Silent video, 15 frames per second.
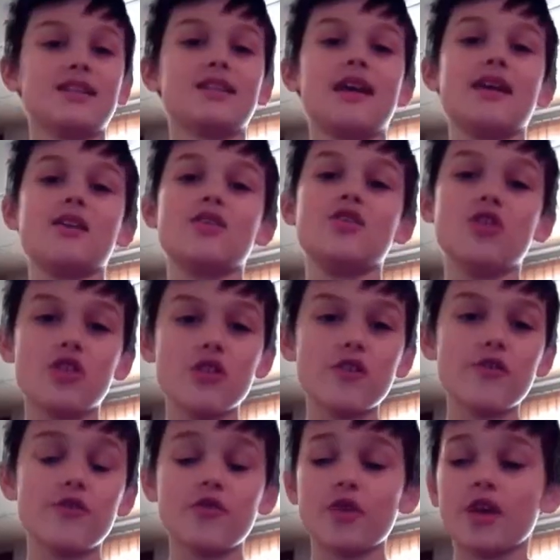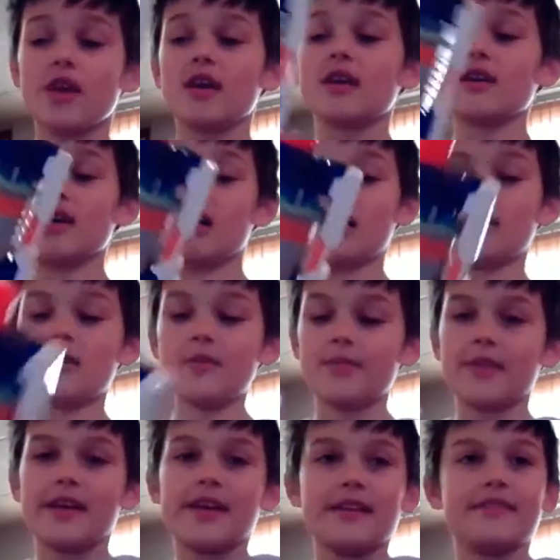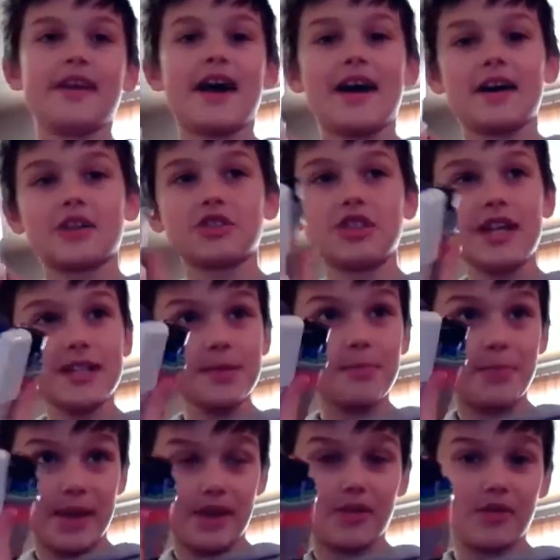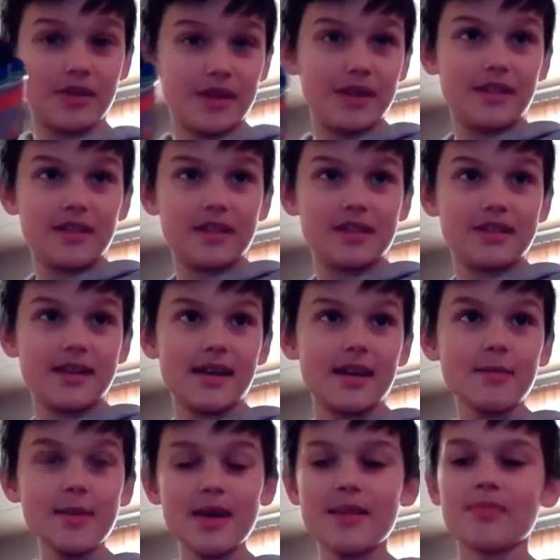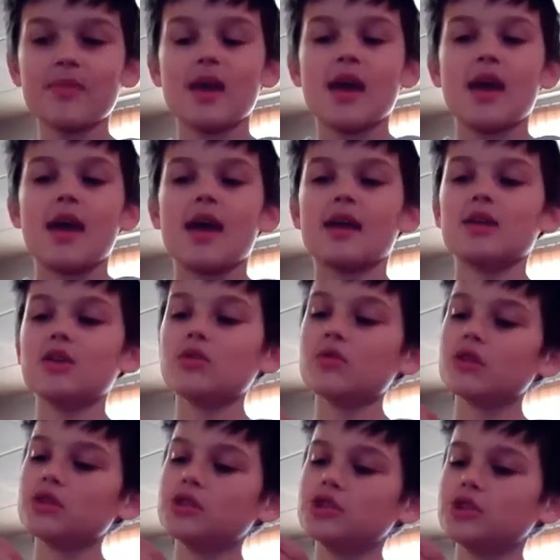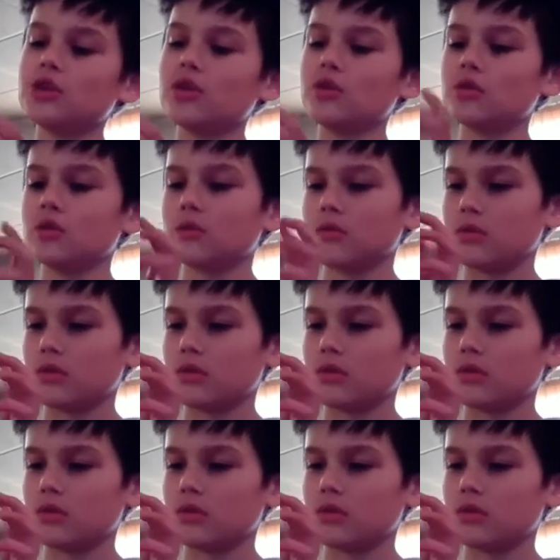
is a Nerf gun that actually has a barrel in it this time, and you can shoot